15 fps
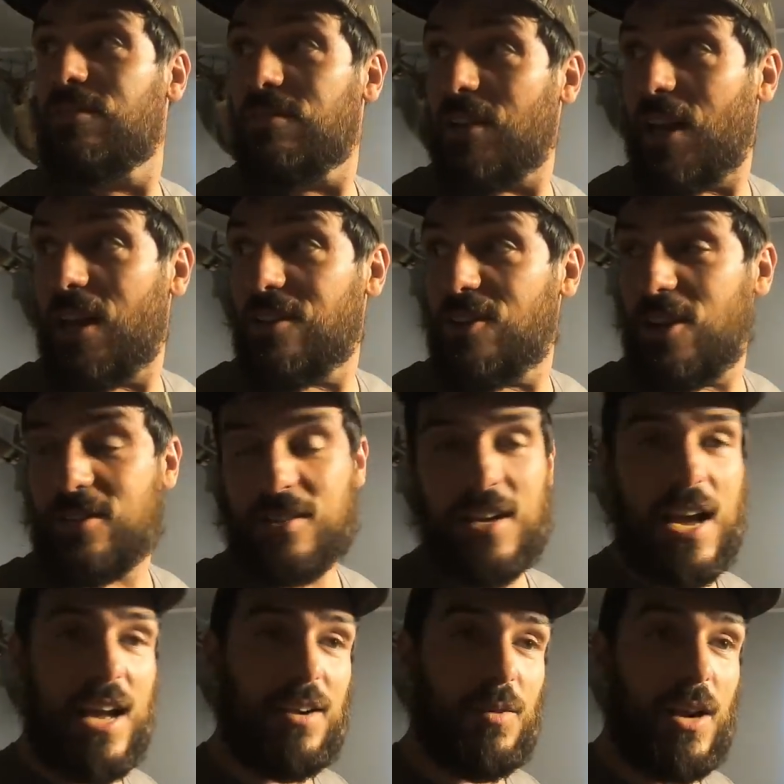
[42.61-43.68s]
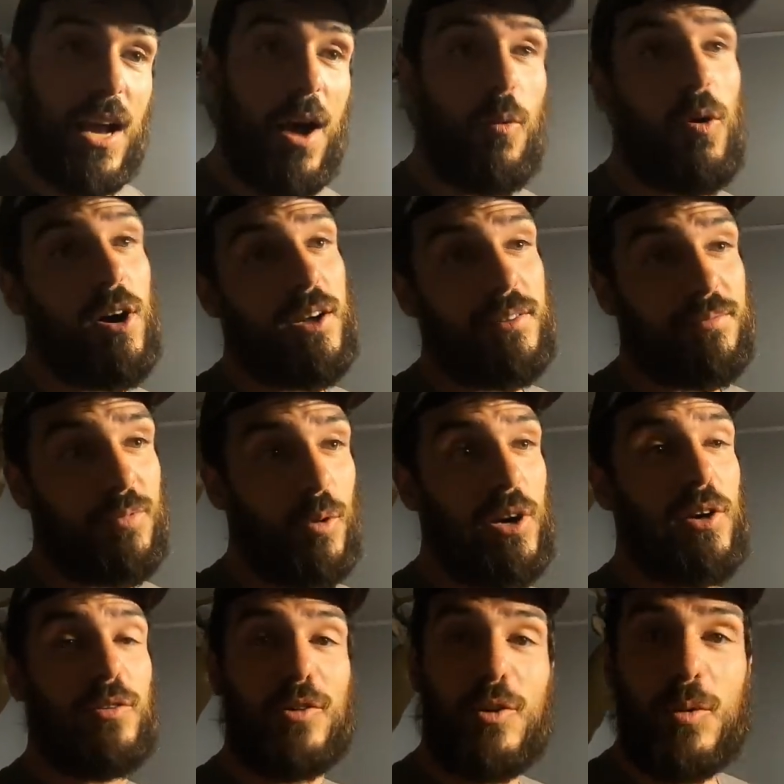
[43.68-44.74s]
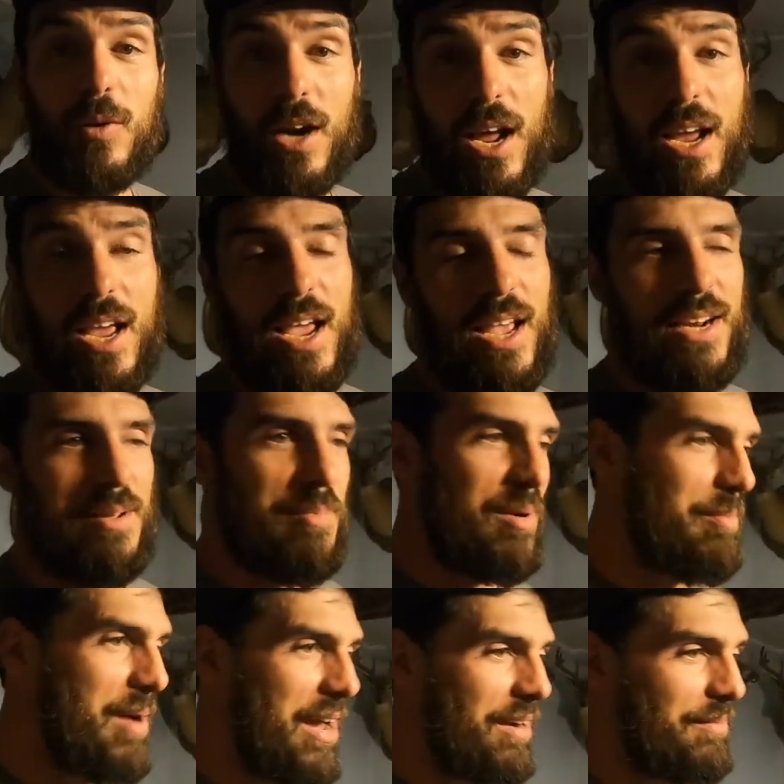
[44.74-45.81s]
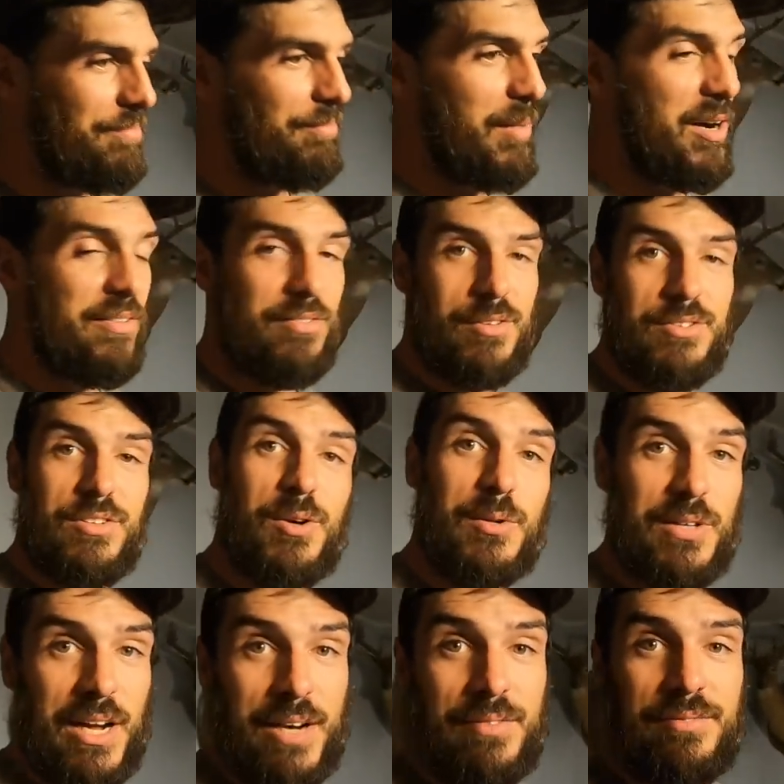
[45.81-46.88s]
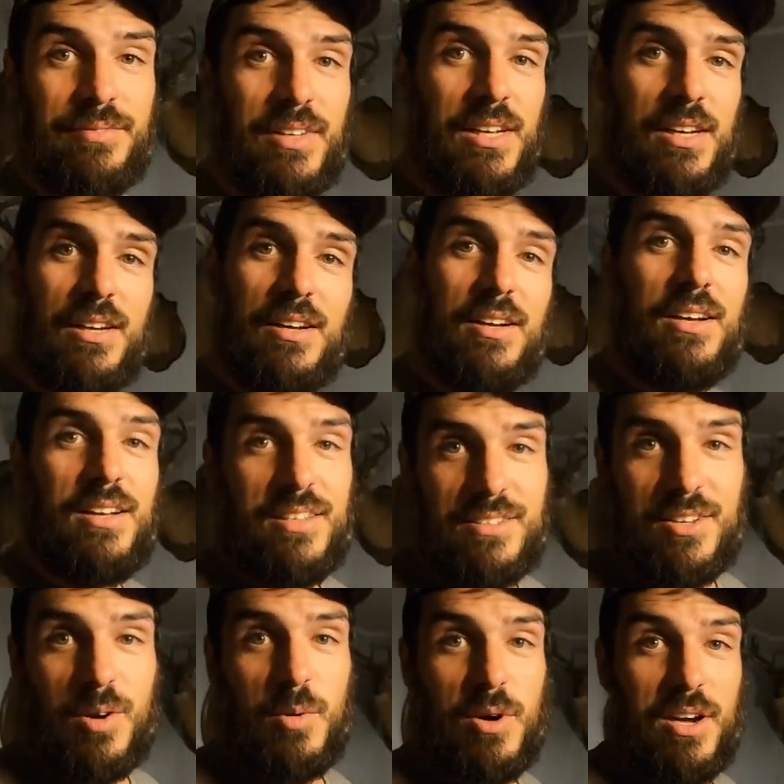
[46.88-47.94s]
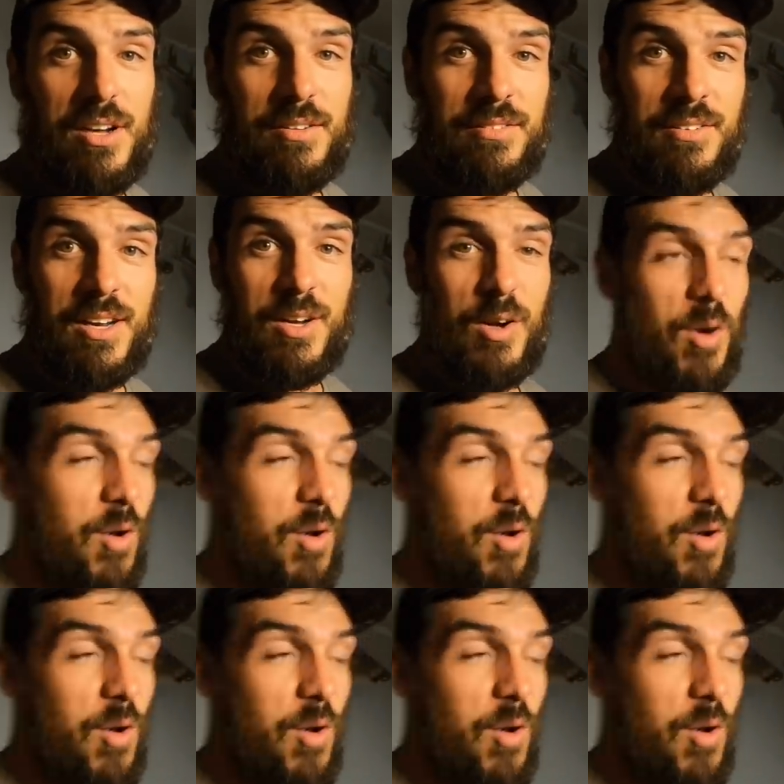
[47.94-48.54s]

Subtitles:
that I just got. Well, I got one real new one. I ain't had it but about a month or so now. So, let's go